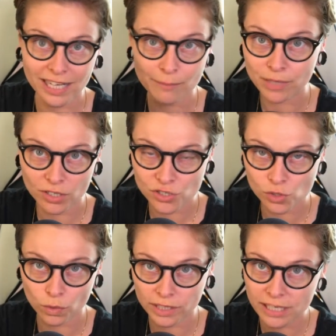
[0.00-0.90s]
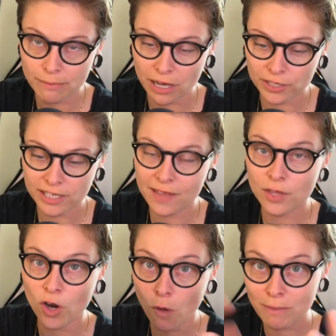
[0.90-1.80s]
I'm not too worried about it. And
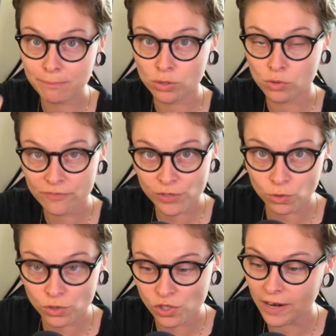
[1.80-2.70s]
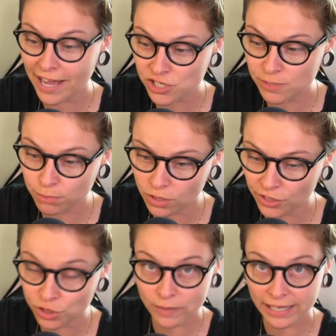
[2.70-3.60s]
then all my peripherals are actually
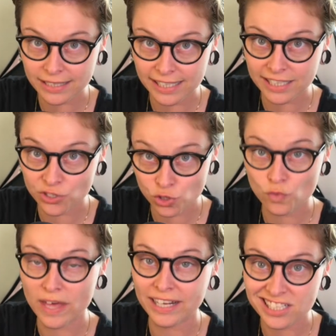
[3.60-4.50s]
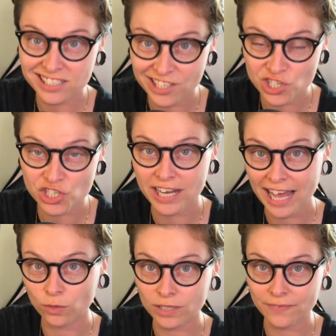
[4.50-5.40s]
plugged directly into that extension
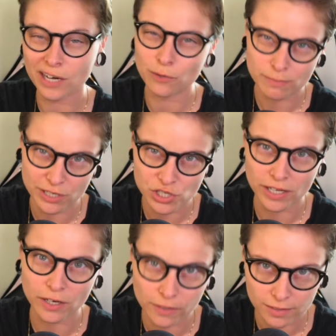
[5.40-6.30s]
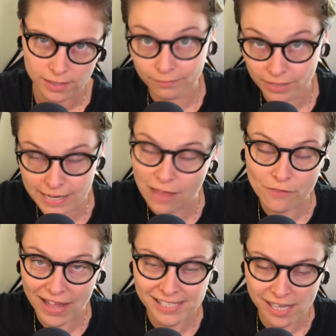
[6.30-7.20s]
outlet that I was mentioning earlier. And now
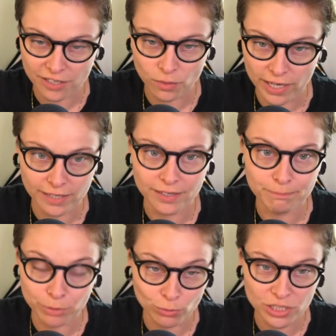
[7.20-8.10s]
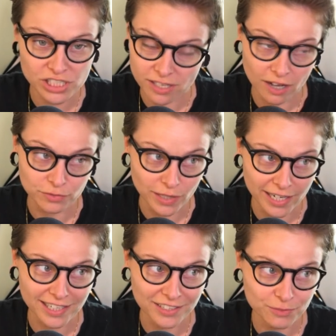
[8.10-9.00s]
that that's out of the way, boomer stuff,
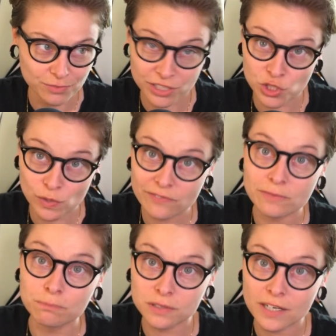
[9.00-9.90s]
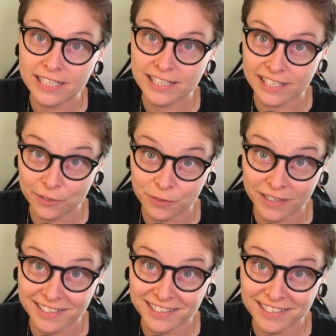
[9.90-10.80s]
right? Did you even plug it in
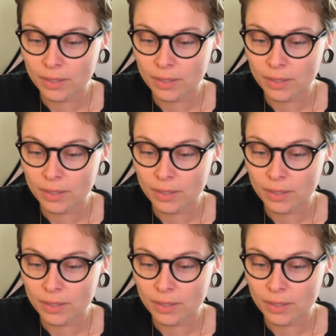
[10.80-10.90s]
right?